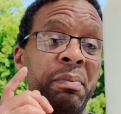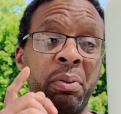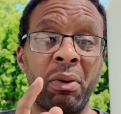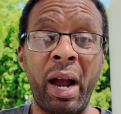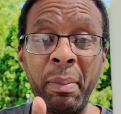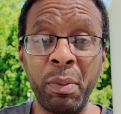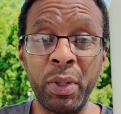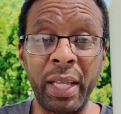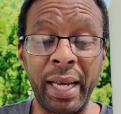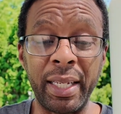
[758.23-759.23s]
Problem
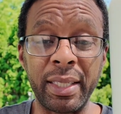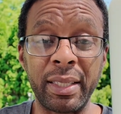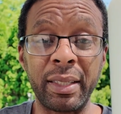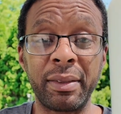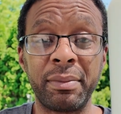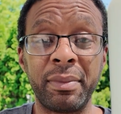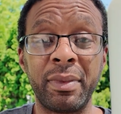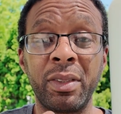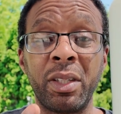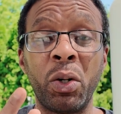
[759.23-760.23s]
with that is,
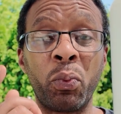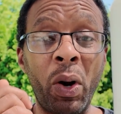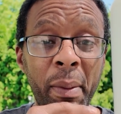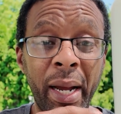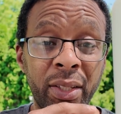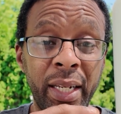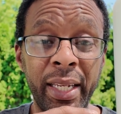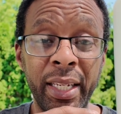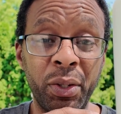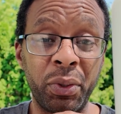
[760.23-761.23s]
go right back to
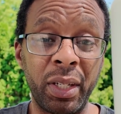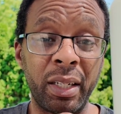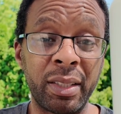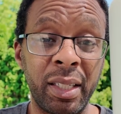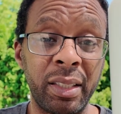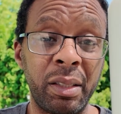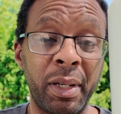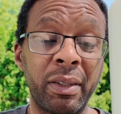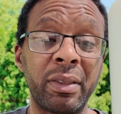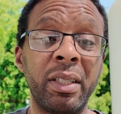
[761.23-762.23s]
that Eco thing I was telling you
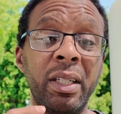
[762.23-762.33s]
about.